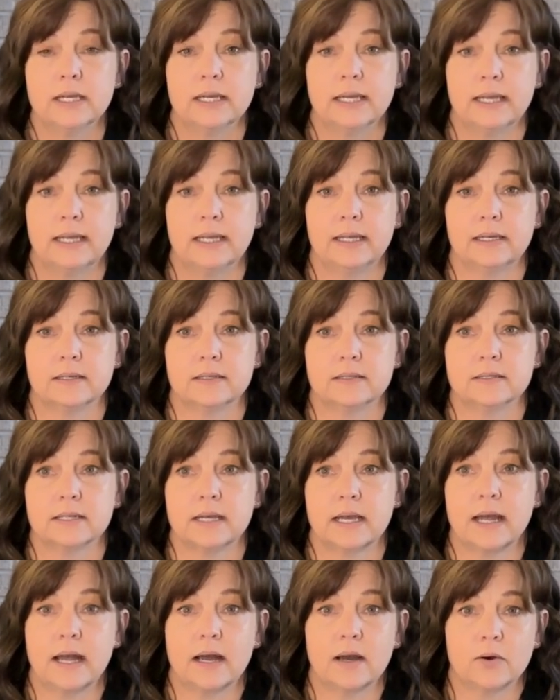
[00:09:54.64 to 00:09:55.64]
and
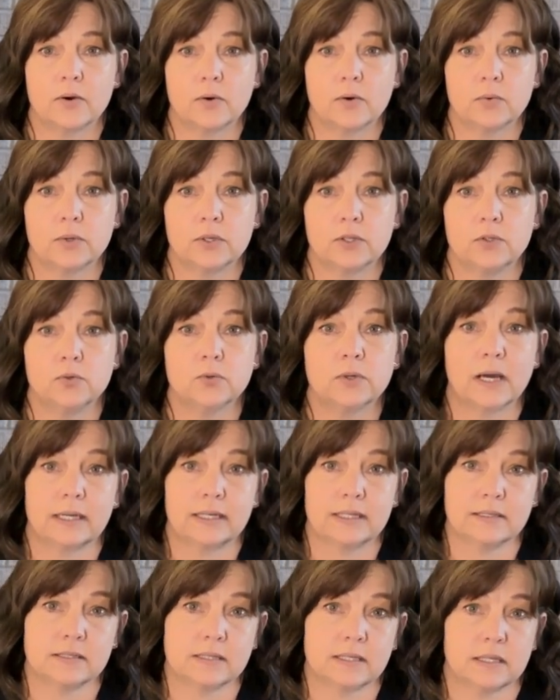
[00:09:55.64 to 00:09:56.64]
how you got
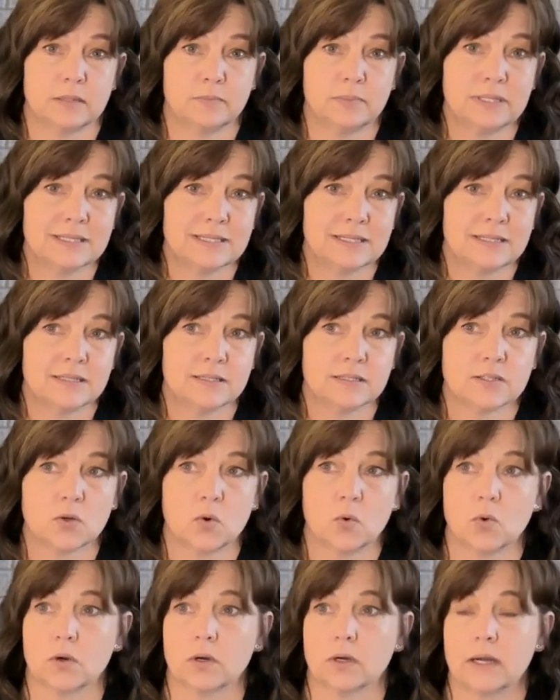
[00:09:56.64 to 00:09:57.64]
into the business
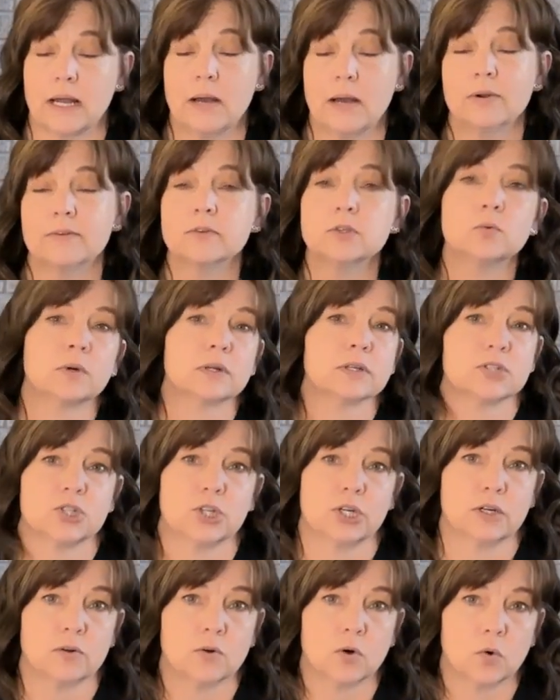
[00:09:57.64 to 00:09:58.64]
or however you want to
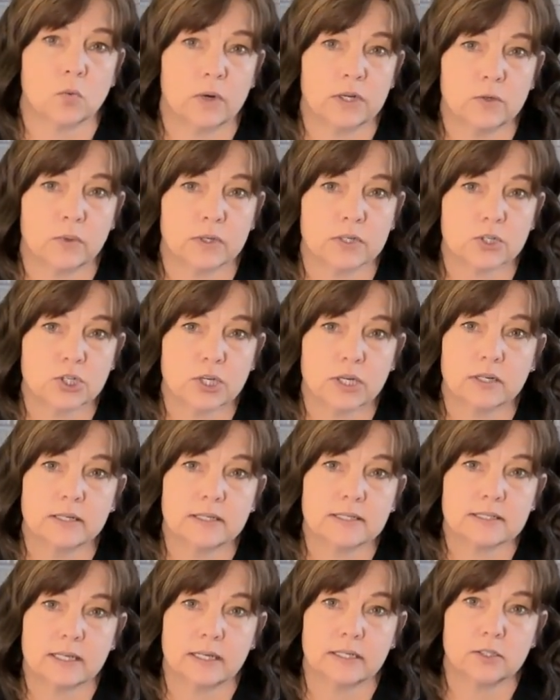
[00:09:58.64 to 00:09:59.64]
share or what you want to share
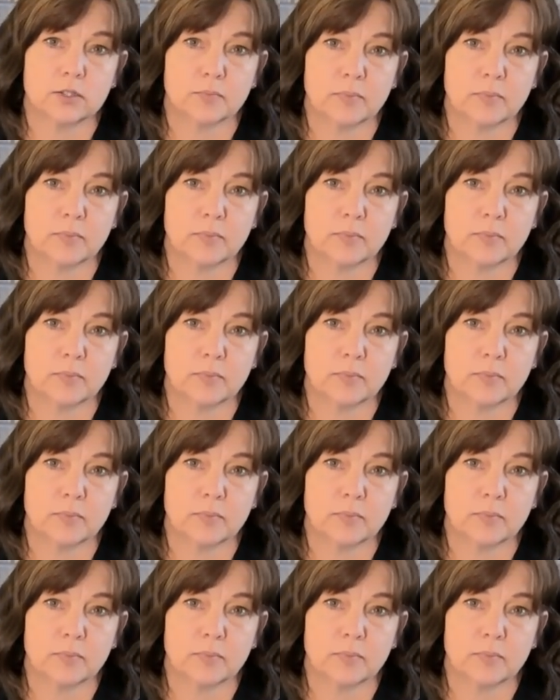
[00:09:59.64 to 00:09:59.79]
inside of your